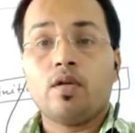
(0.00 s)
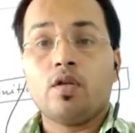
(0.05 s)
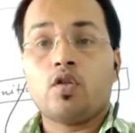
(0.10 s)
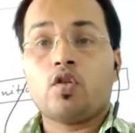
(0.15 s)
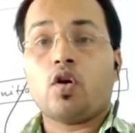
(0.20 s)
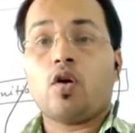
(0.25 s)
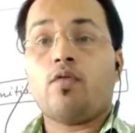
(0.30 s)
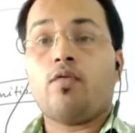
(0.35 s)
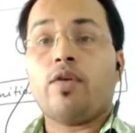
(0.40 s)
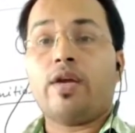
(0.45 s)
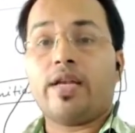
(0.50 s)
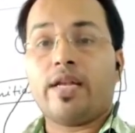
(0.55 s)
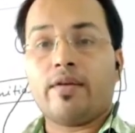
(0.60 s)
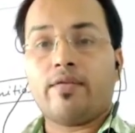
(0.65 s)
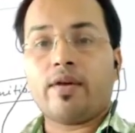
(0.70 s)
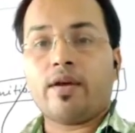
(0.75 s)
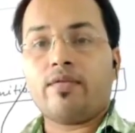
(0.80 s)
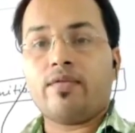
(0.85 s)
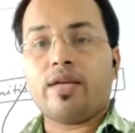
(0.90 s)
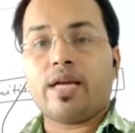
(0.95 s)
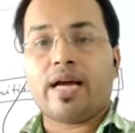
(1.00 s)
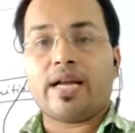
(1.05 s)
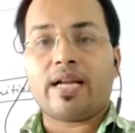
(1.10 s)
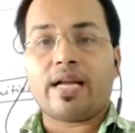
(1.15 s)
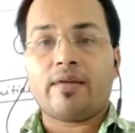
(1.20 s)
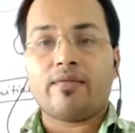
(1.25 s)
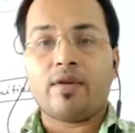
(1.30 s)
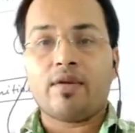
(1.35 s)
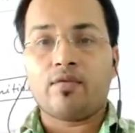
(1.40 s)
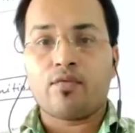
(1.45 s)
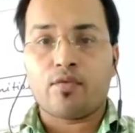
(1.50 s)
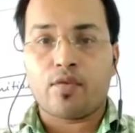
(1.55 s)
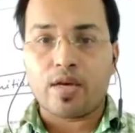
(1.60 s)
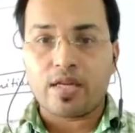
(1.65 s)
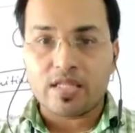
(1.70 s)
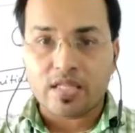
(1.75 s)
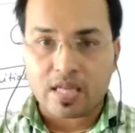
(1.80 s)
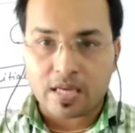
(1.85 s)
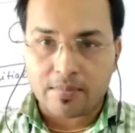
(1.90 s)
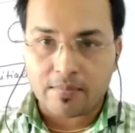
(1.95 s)
So whenever we are having
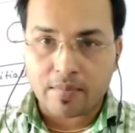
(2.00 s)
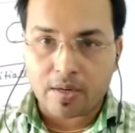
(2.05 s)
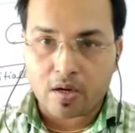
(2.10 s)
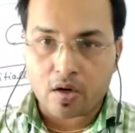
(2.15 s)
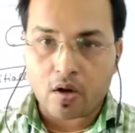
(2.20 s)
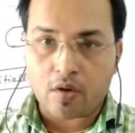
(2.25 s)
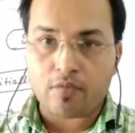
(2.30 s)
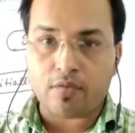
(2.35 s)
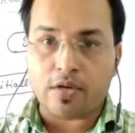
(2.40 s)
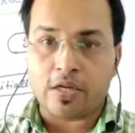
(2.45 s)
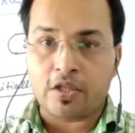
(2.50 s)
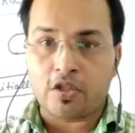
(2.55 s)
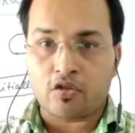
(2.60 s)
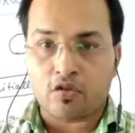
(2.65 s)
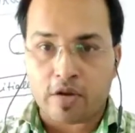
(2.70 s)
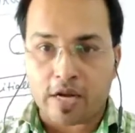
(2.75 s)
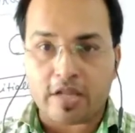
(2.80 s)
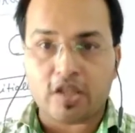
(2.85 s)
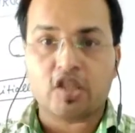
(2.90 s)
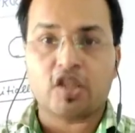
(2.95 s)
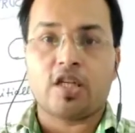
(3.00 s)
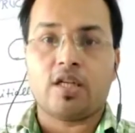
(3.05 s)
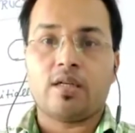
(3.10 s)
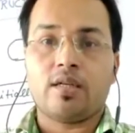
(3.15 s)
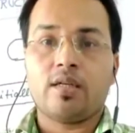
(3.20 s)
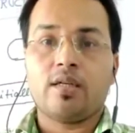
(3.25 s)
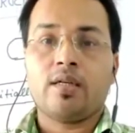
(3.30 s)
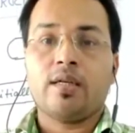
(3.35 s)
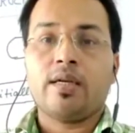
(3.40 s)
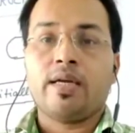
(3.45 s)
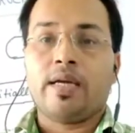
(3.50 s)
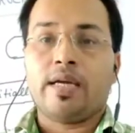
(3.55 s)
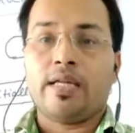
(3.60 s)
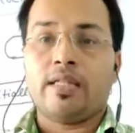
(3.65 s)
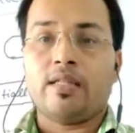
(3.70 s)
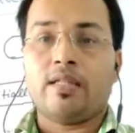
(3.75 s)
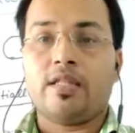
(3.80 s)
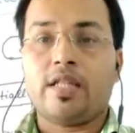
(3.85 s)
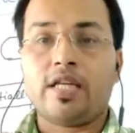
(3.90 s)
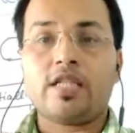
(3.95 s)
fixed number of iteration
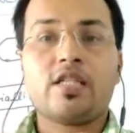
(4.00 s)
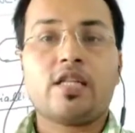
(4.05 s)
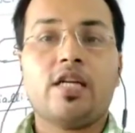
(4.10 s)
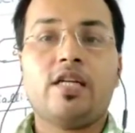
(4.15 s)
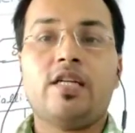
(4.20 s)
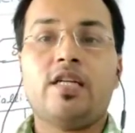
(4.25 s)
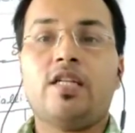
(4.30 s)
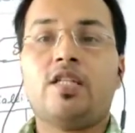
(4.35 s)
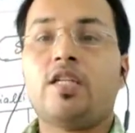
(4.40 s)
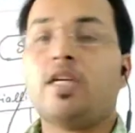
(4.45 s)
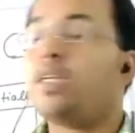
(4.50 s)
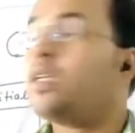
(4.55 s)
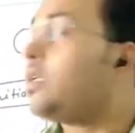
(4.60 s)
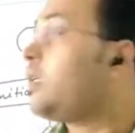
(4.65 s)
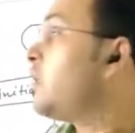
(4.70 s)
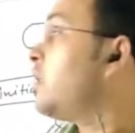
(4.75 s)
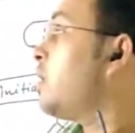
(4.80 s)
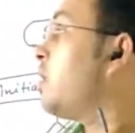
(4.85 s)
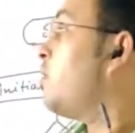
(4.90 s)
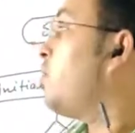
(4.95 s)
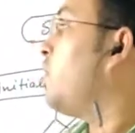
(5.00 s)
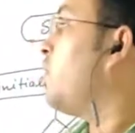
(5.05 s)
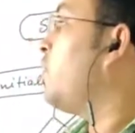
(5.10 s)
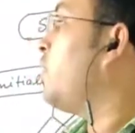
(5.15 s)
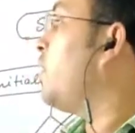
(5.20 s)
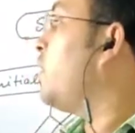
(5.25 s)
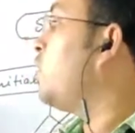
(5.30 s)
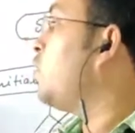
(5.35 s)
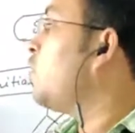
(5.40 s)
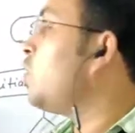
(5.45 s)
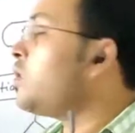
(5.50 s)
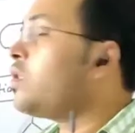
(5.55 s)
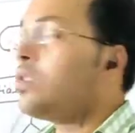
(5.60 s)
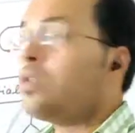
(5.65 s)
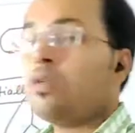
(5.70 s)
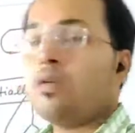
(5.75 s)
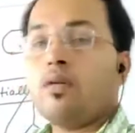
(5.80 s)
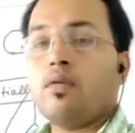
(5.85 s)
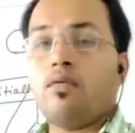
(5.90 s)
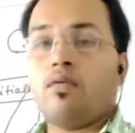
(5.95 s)
in this condition, we will
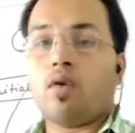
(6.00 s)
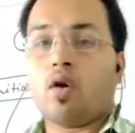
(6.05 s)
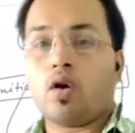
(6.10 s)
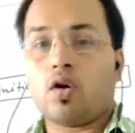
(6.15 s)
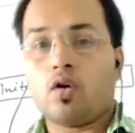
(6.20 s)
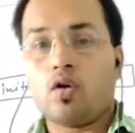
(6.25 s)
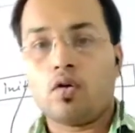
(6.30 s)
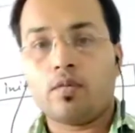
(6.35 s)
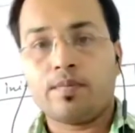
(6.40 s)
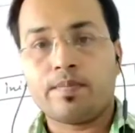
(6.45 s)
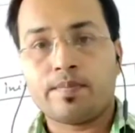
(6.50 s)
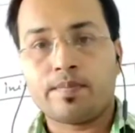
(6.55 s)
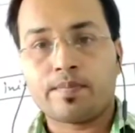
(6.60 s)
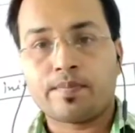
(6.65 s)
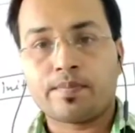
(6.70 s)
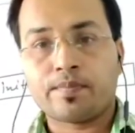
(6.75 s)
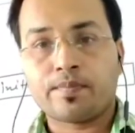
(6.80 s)
use for loop.